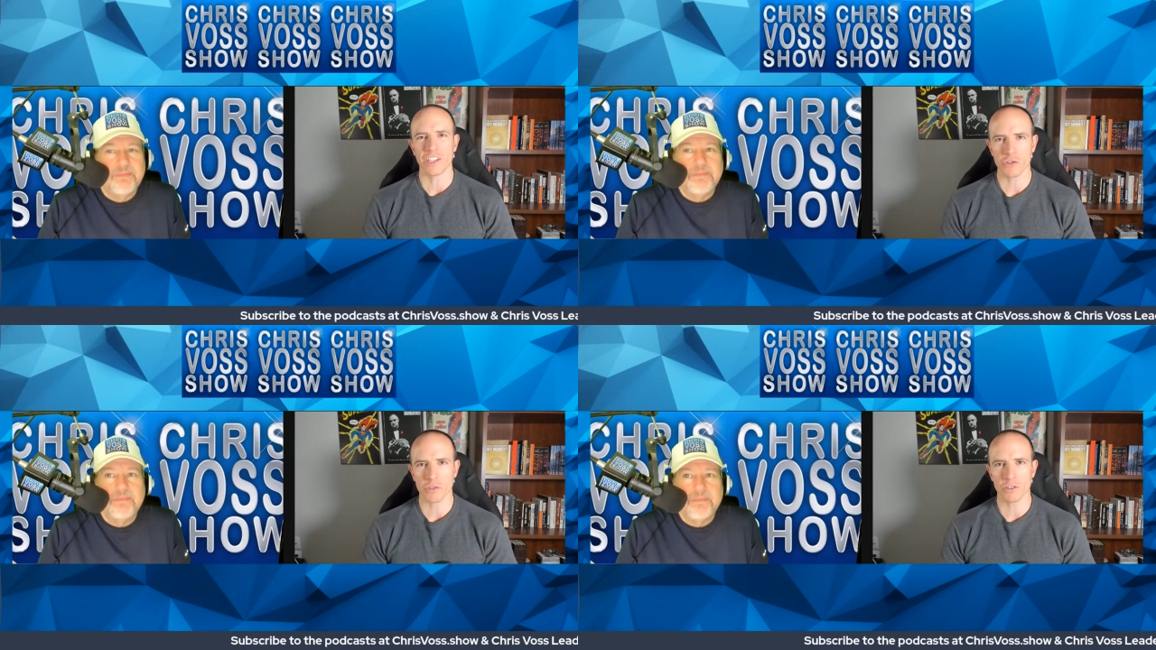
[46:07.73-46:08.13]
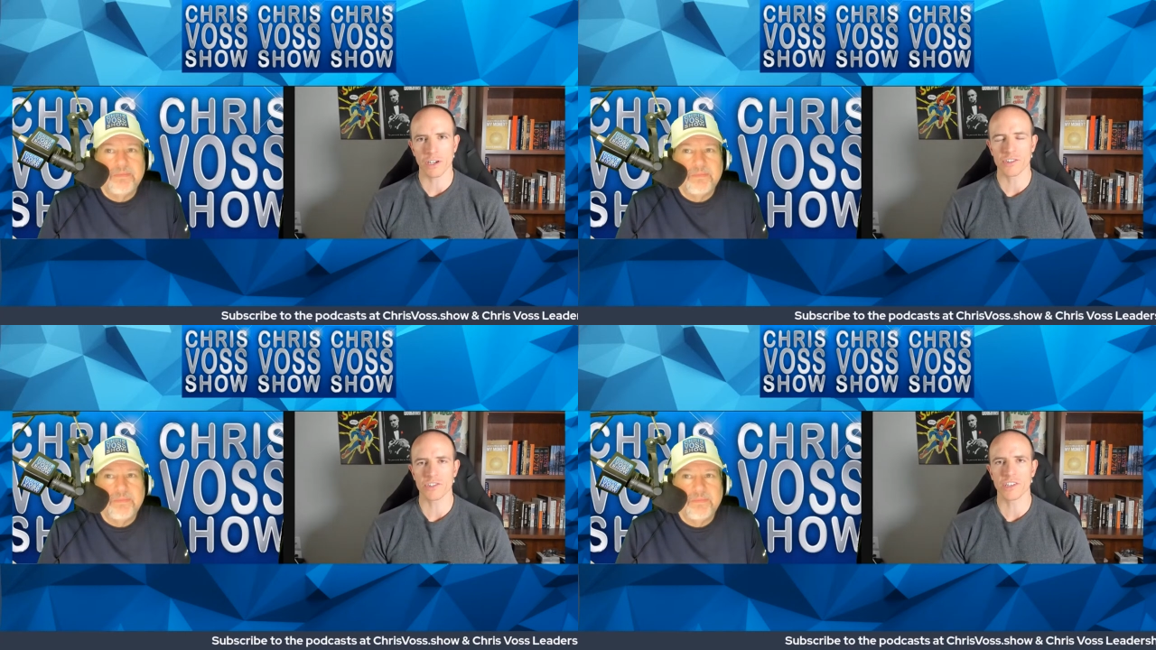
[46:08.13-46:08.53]
Speaker 1: history
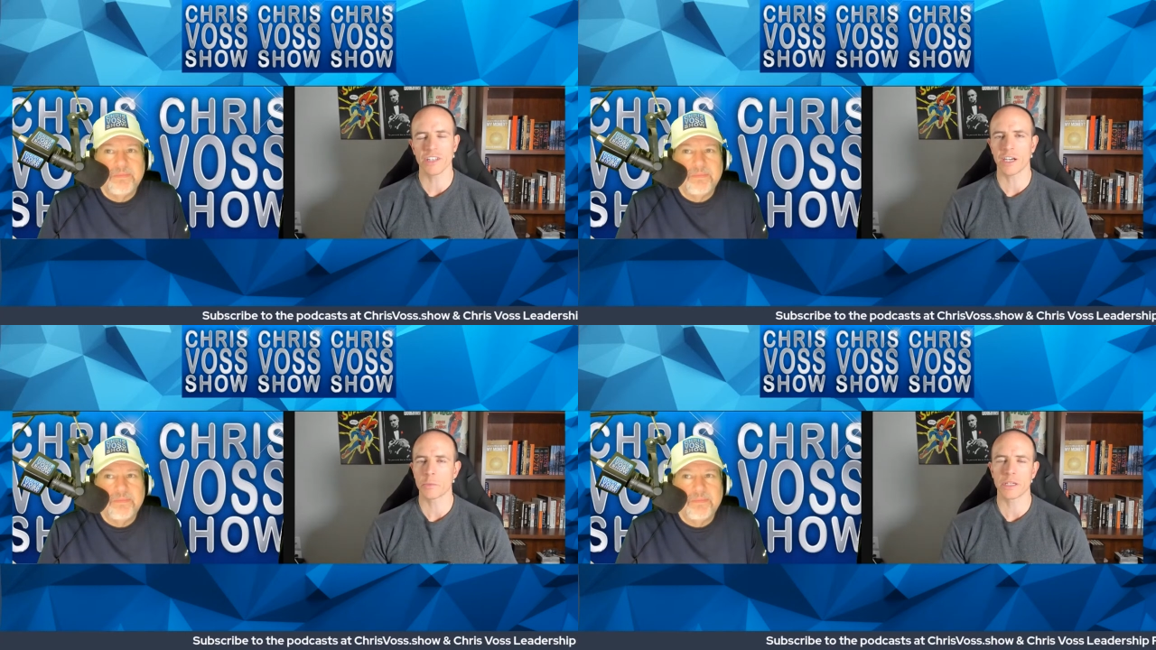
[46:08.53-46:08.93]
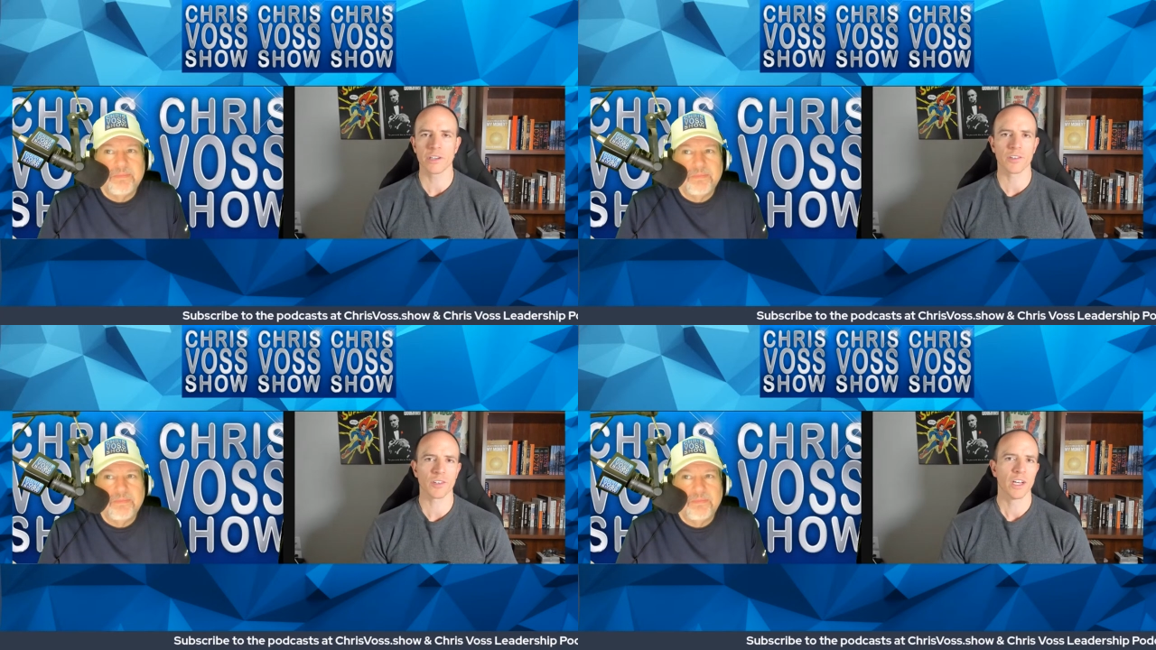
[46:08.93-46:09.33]
lessons in there
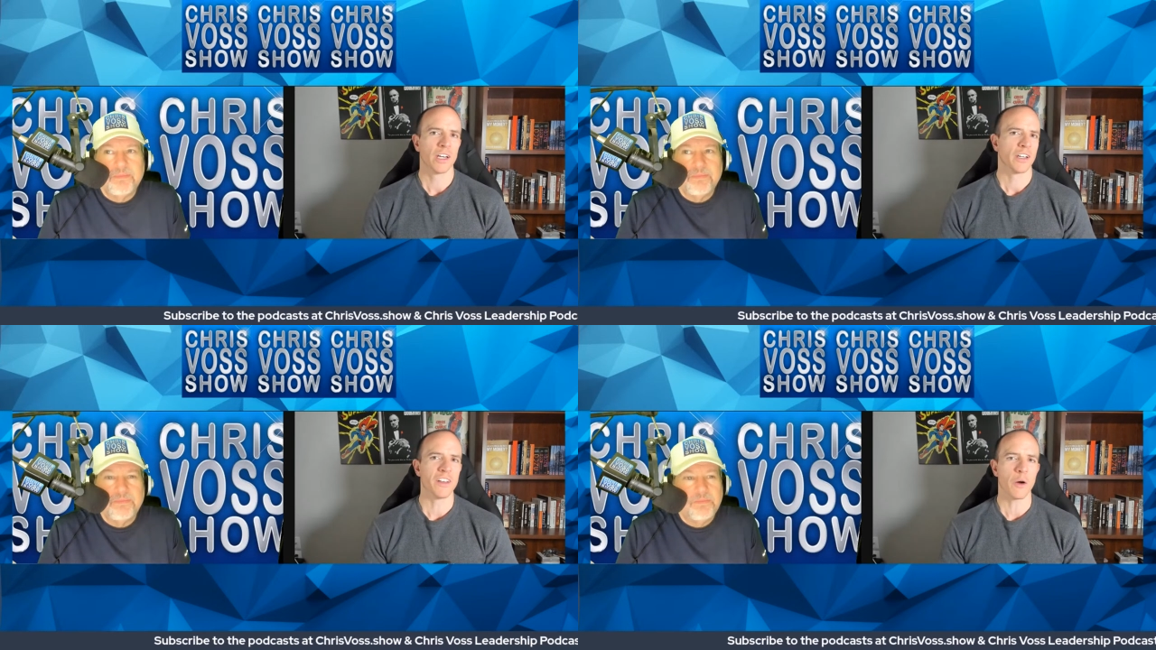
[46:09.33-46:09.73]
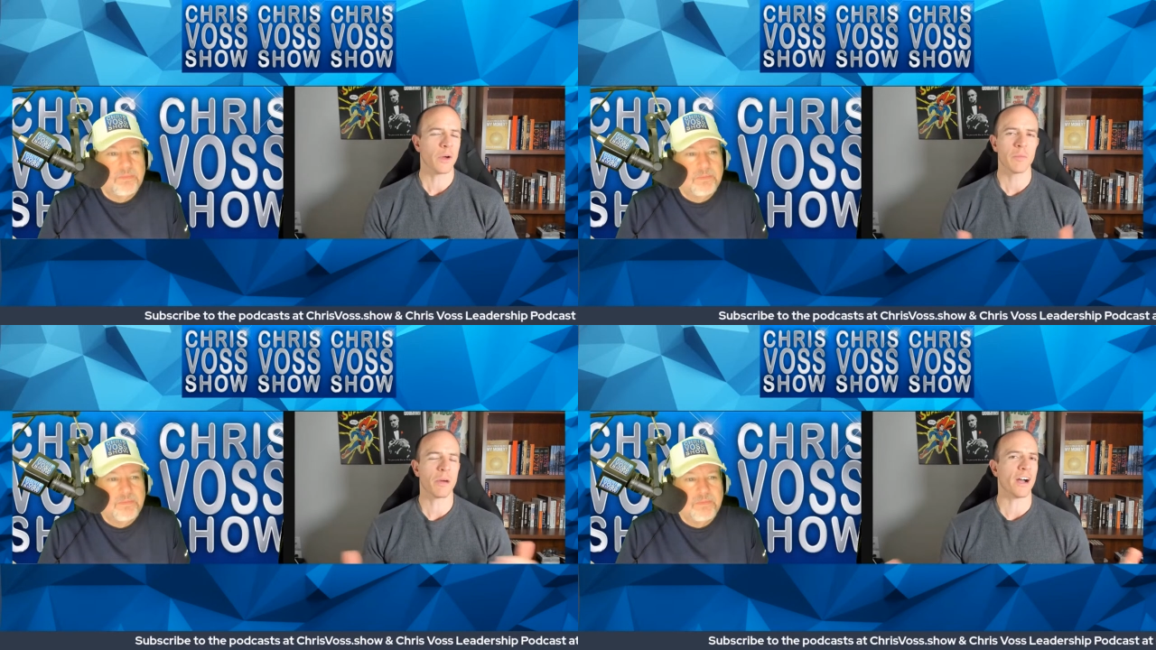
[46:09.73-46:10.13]
because no
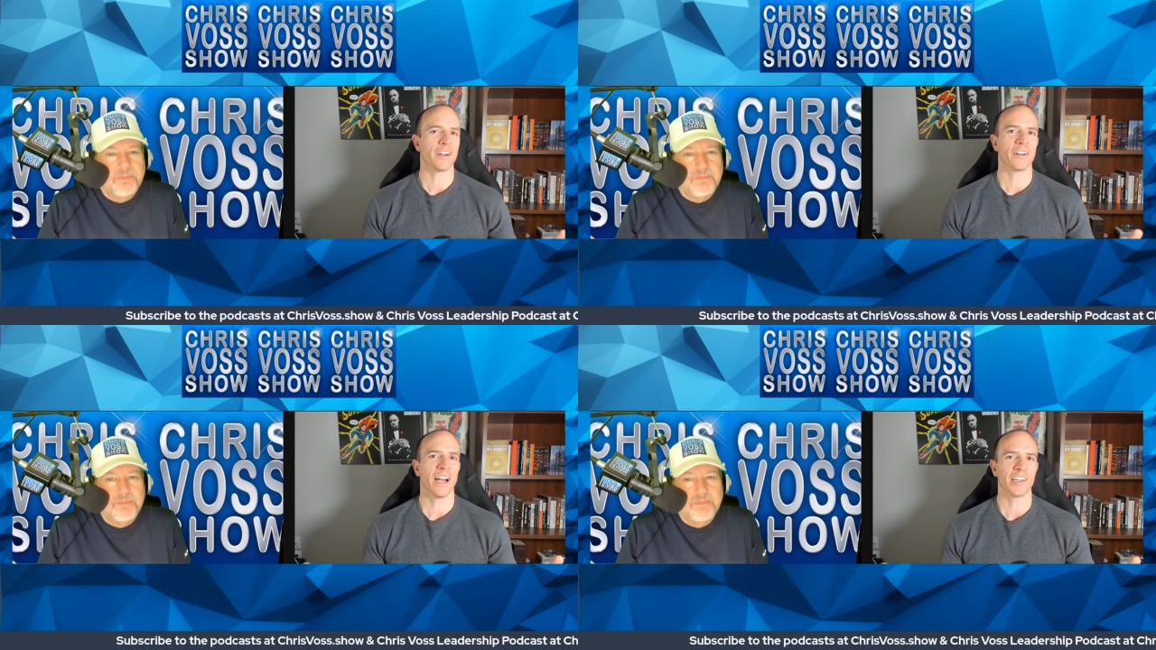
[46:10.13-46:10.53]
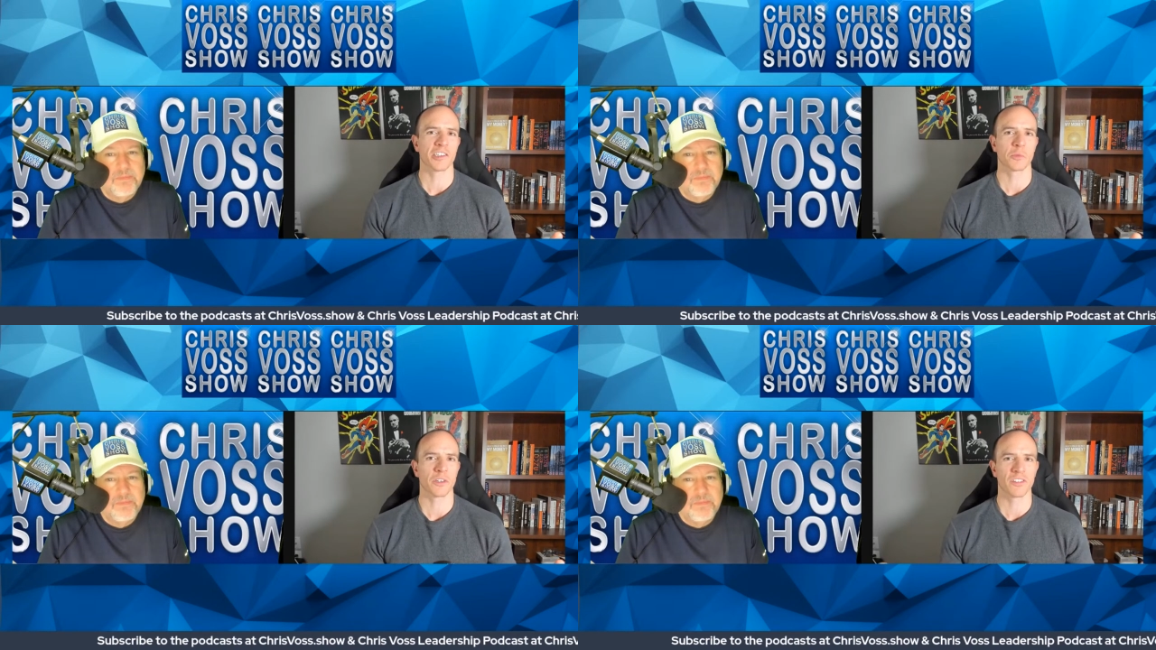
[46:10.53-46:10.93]
empire
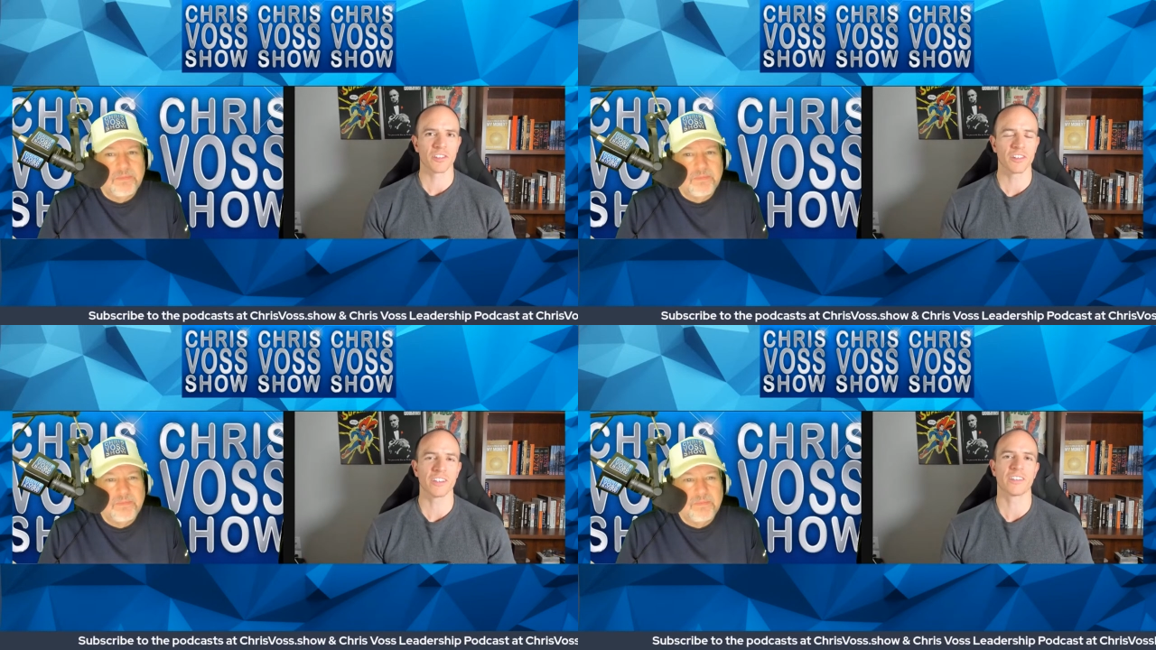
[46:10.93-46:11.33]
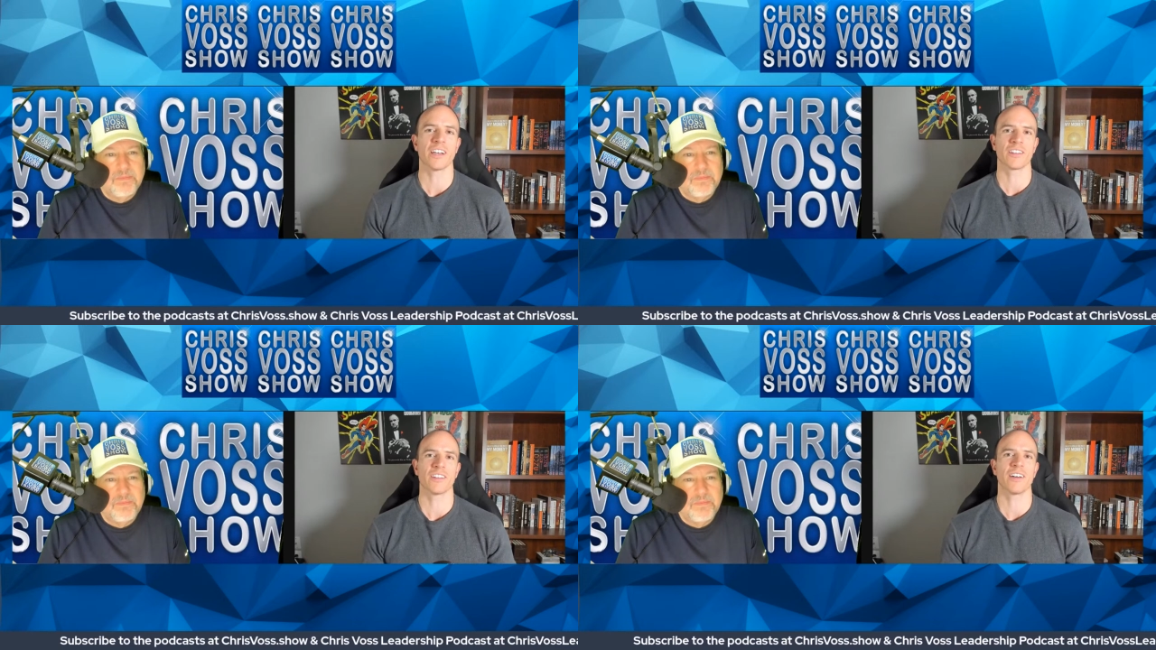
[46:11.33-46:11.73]
has withstood the
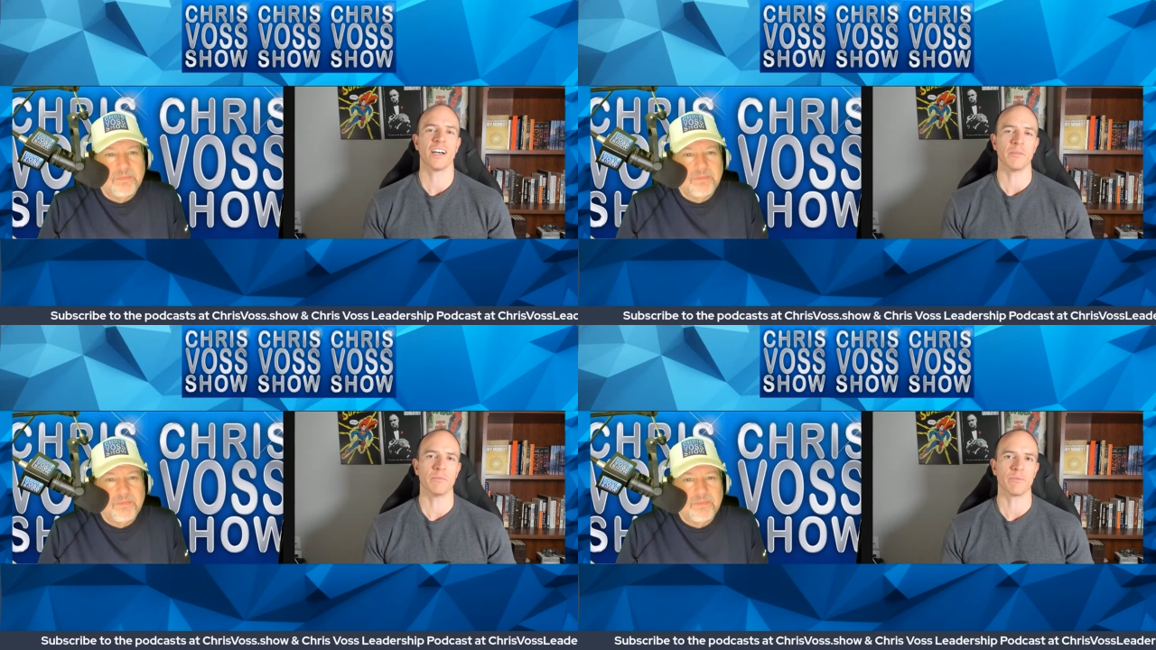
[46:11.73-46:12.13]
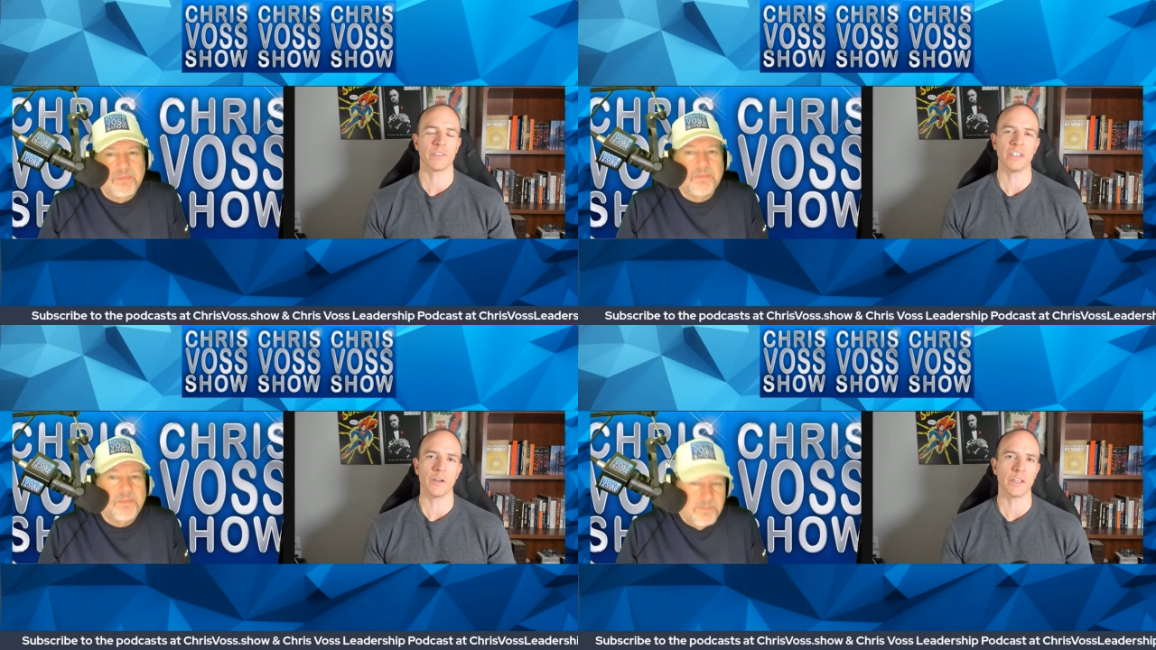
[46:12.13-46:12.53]
test of time
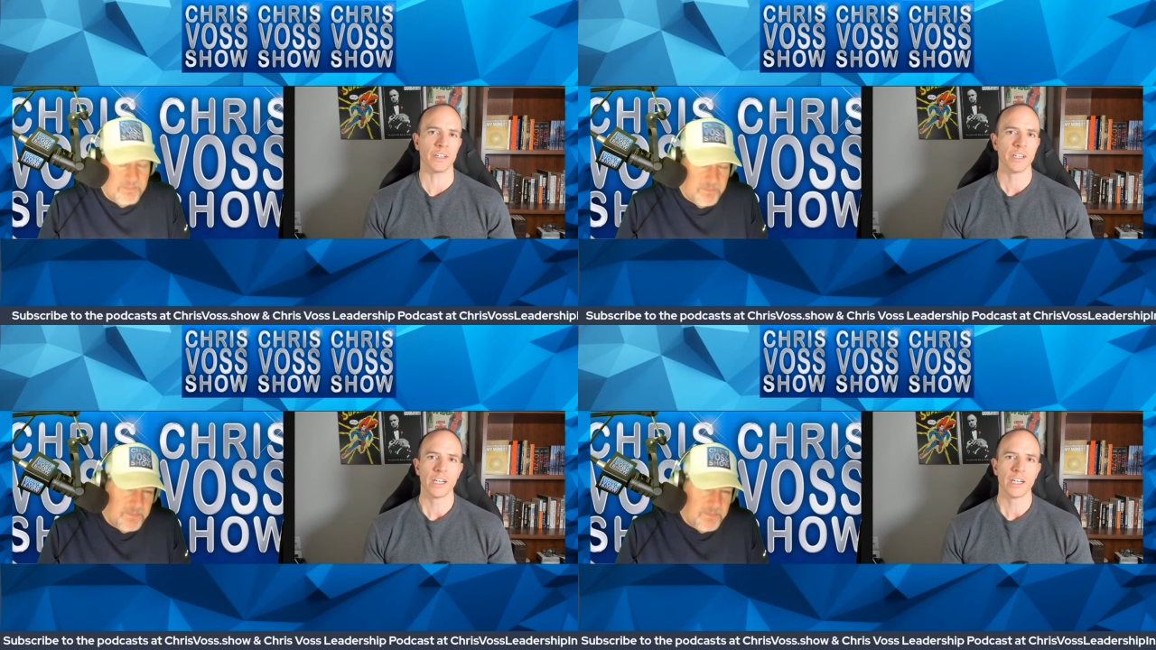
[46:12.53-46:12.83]
you know that